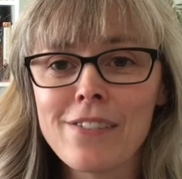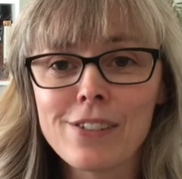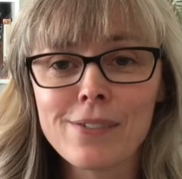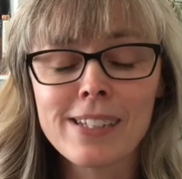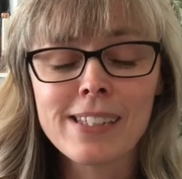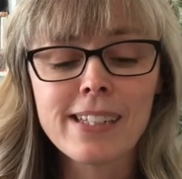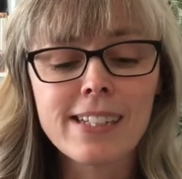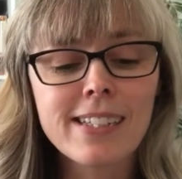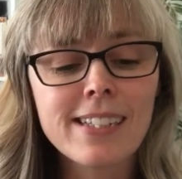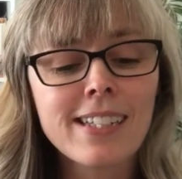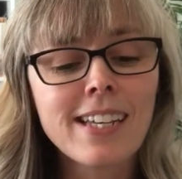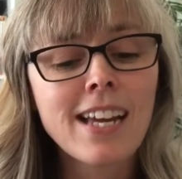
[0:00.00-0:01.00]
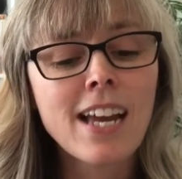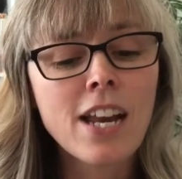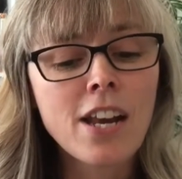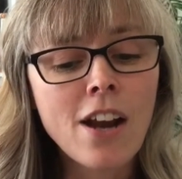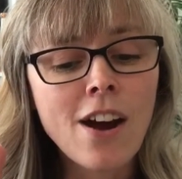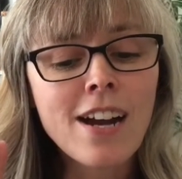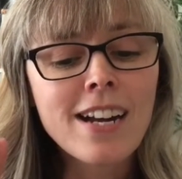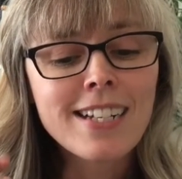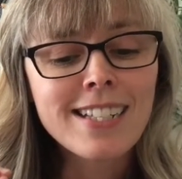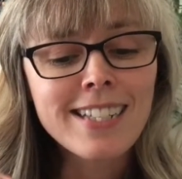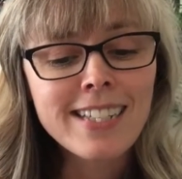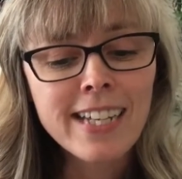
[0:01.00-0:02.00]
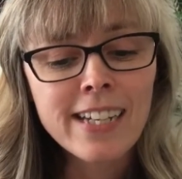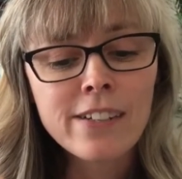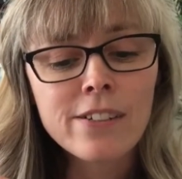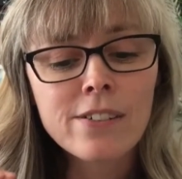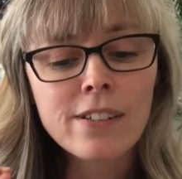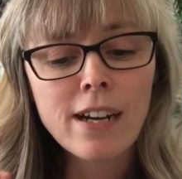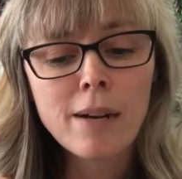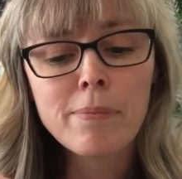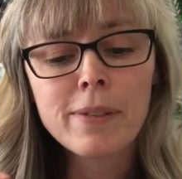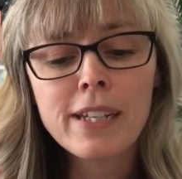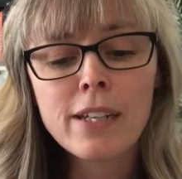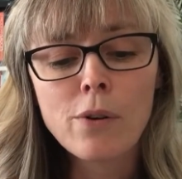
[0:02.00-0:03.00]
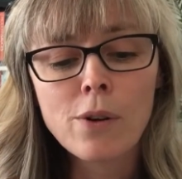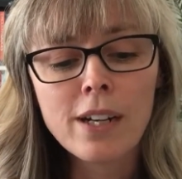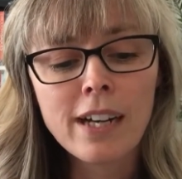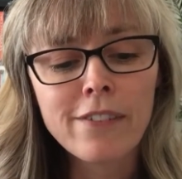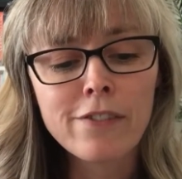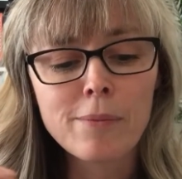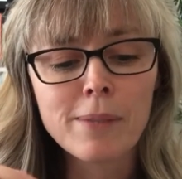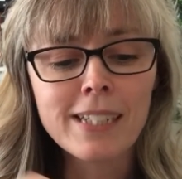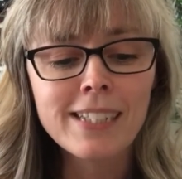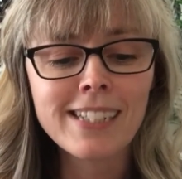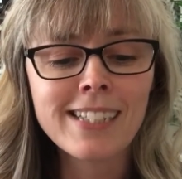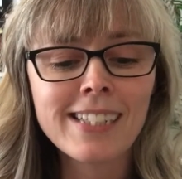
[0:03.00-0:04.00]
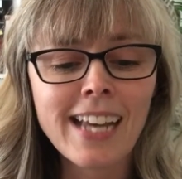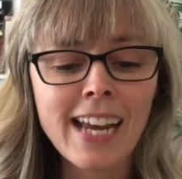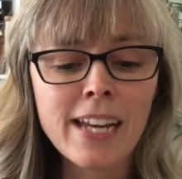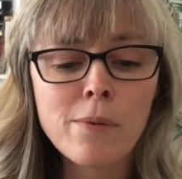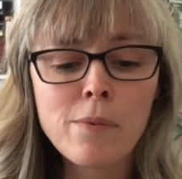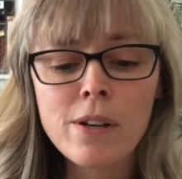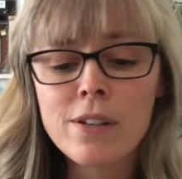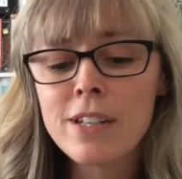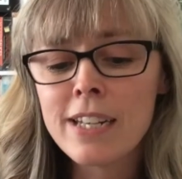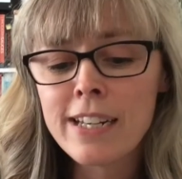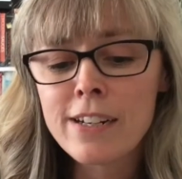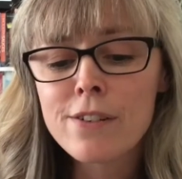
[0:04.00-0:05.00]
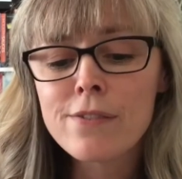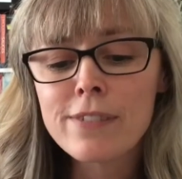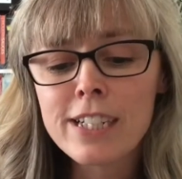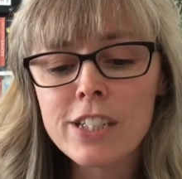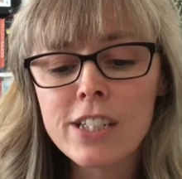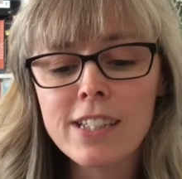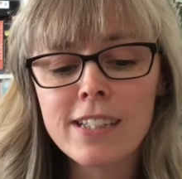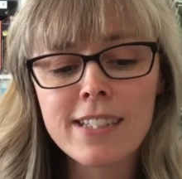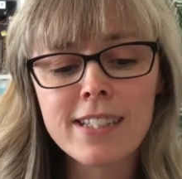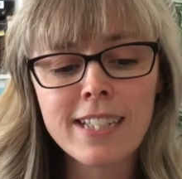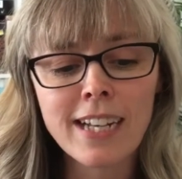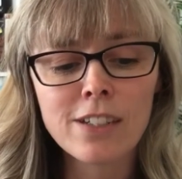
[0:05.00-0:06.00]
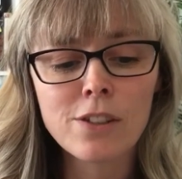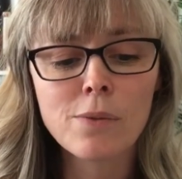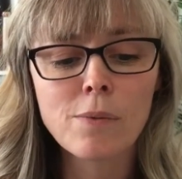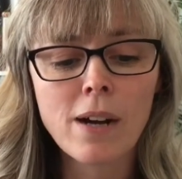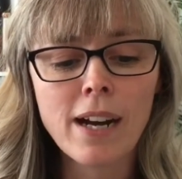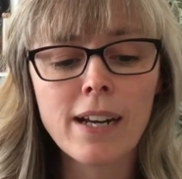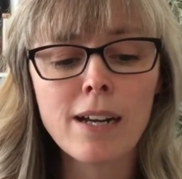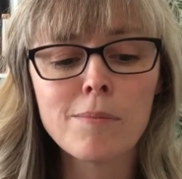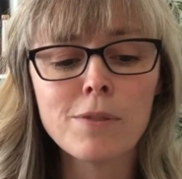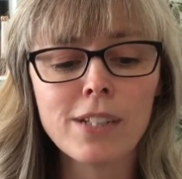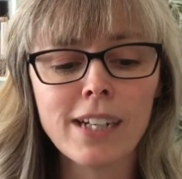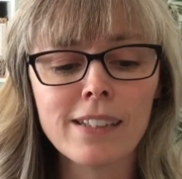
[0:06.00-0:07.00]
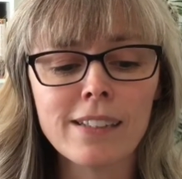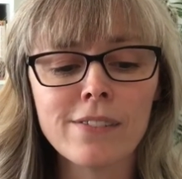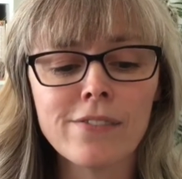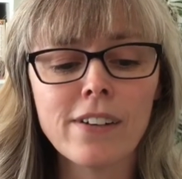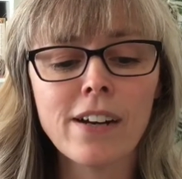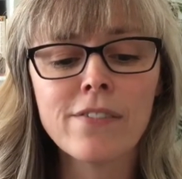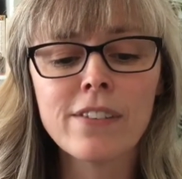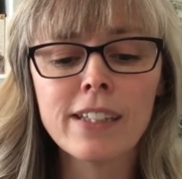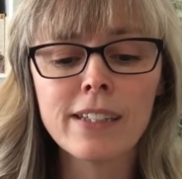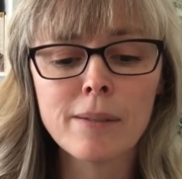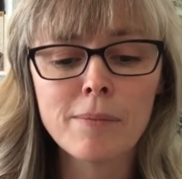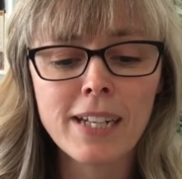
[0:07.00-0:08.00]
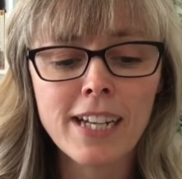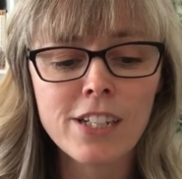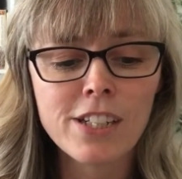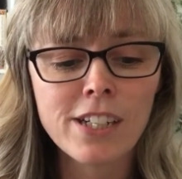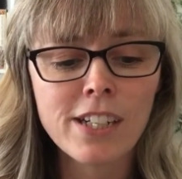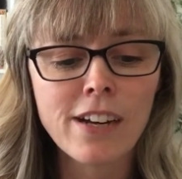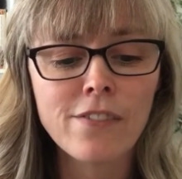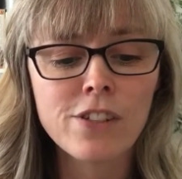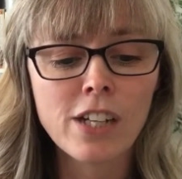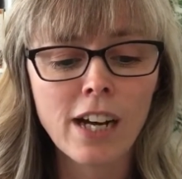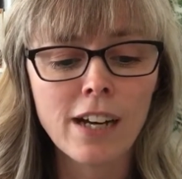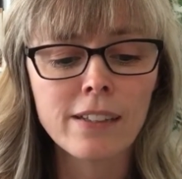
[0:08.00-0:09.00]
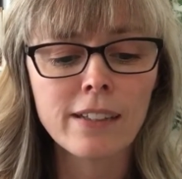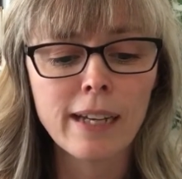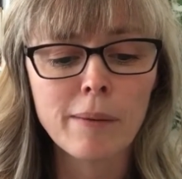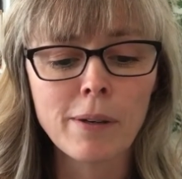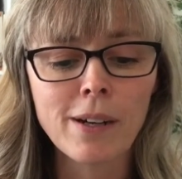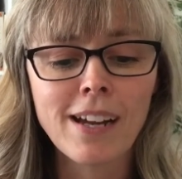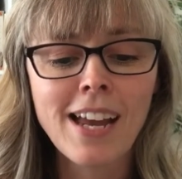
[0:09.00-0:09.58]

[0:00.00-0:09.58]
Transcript: to read this, not a single company or government is anywhere near reaching the sector-wide objective of the elimination of child labor,